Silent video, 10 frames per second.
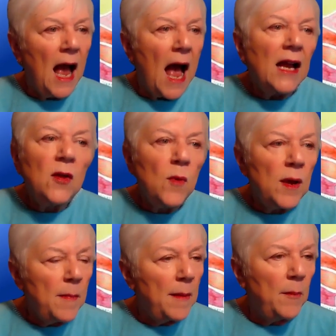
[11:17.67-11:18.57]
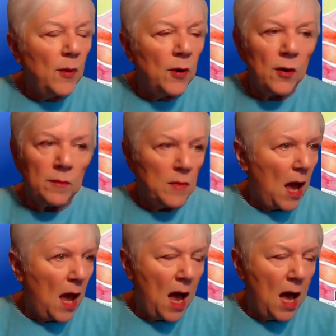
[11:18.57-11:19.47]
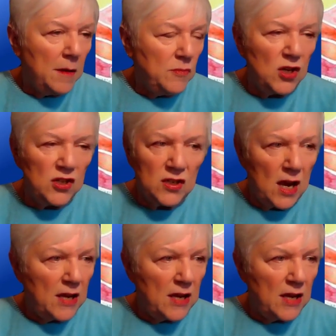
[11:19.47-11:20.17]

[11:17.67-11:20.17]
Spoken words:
I can remember just